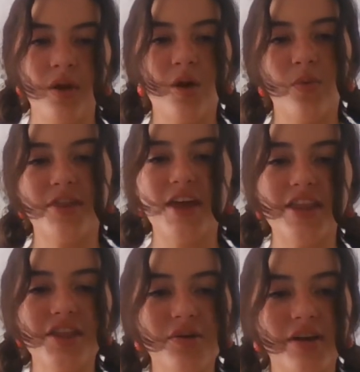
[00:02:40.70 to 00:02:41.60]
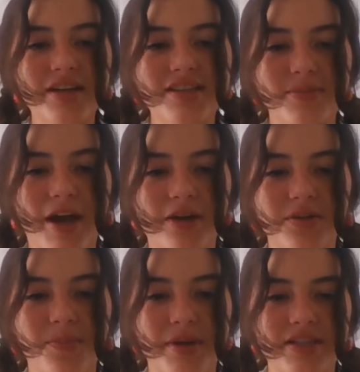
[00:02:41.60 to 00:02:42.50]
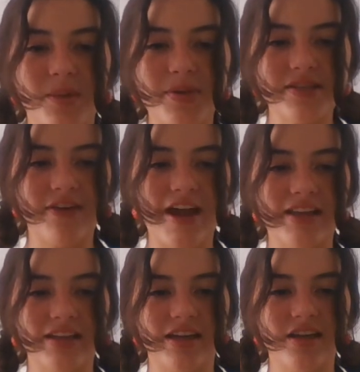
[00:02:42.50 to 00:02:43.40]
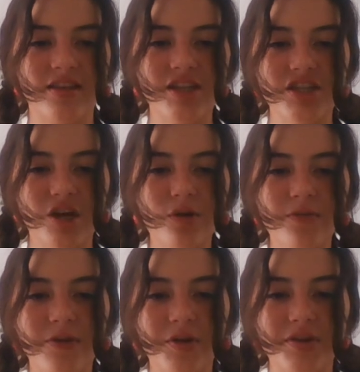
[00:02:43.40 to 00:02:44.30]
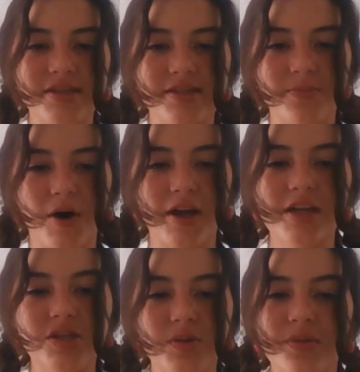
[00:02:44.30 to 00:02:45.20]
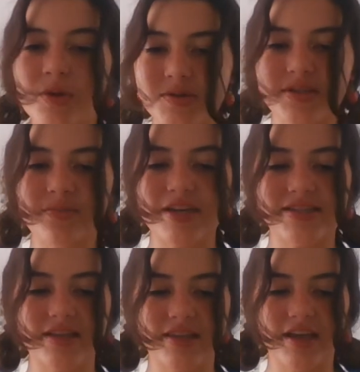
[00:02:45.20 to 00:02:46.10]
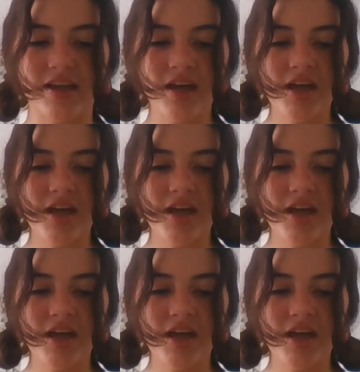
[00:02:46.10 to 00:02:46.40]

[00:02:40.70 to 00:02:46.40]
With that, the cricket smiled and picked up his violin. Then Gerald felt his body do the most amazing thing.